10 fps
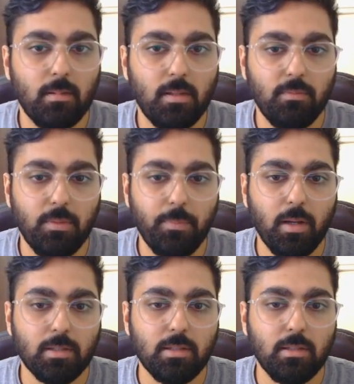can we
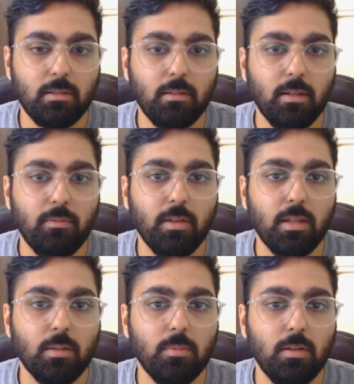pass in a
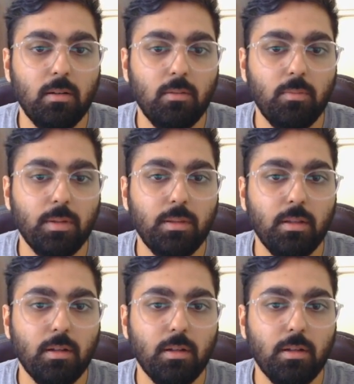variable with an